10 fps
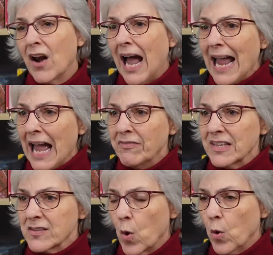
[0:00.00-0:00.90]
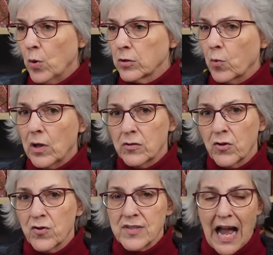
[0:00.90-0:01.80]
I have this old
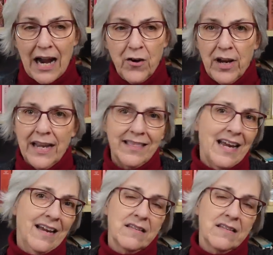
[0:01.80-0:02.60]
quilter's ironing thing.